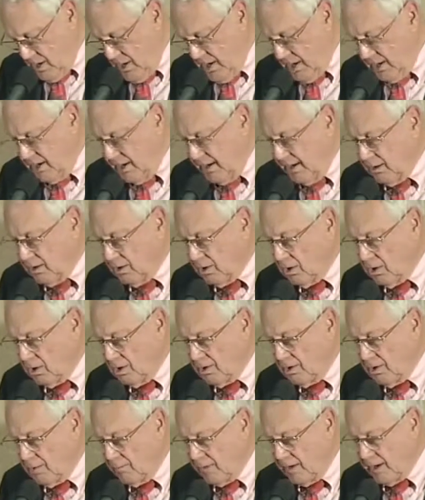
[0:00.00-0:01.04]
And I
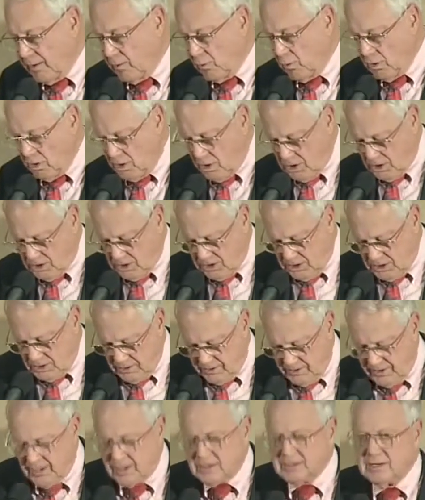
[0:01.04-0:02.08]
learned in my work
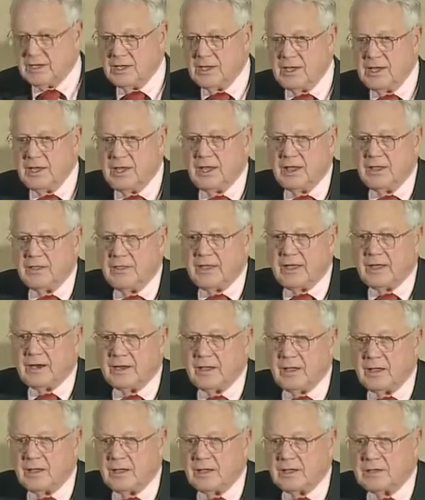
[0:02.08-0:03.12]
that
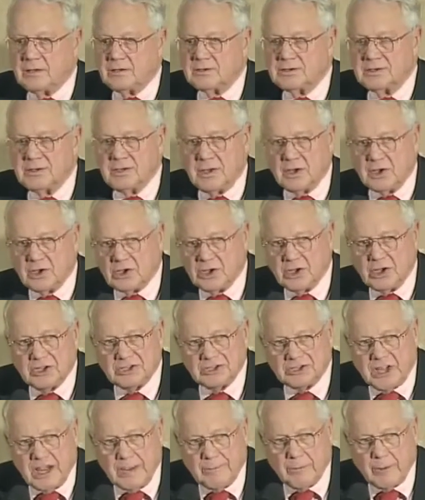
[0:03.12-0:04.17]
that
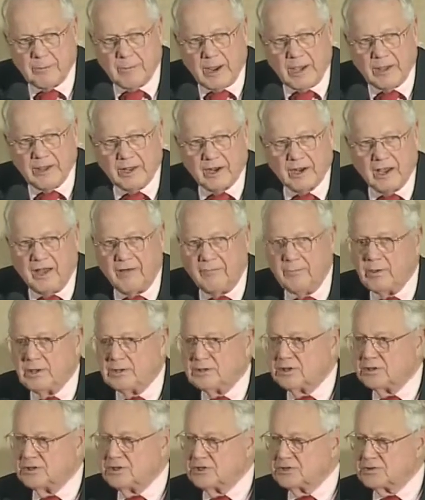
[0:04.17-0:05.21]
statement by the government
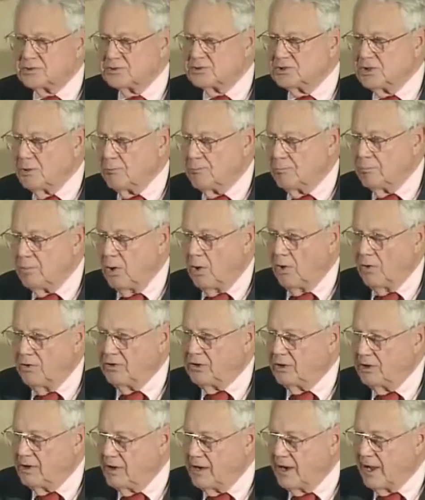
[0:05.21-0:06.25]
that this was an
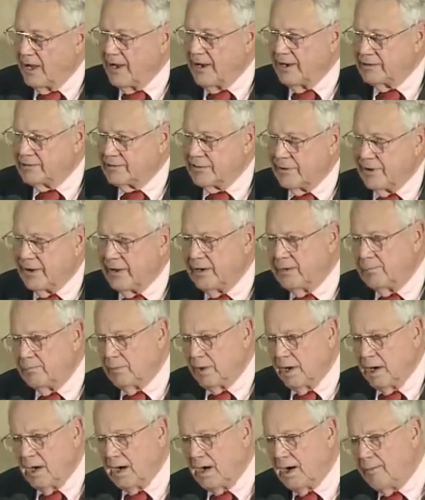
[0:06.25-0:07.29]
ammonia nitrate
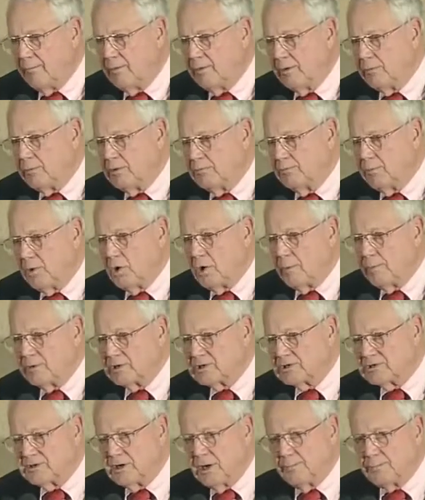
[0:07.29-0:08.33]
bomb that would blow up a
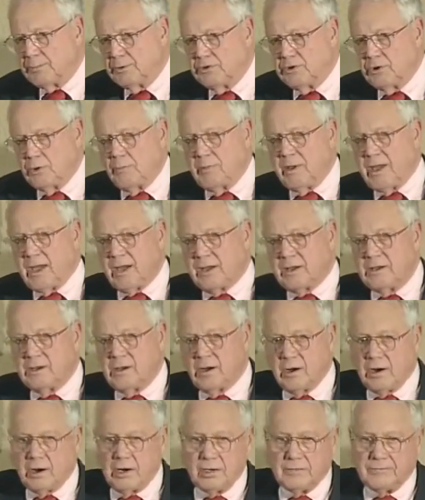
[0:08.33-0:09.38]
stump in your
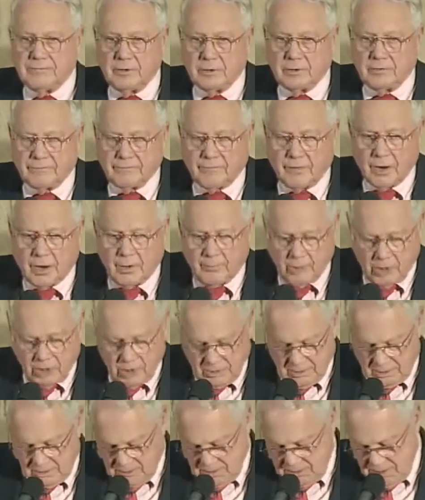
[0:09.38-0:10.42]
backyard if you're a
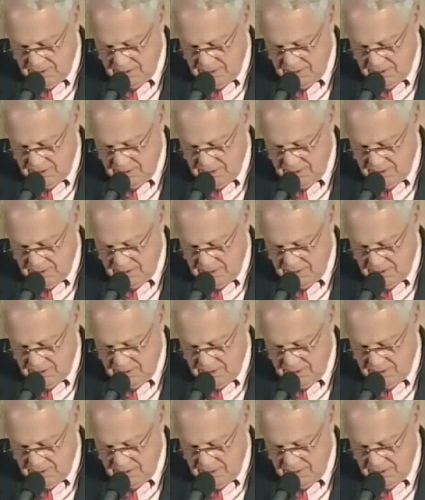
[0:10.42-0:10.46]
farmer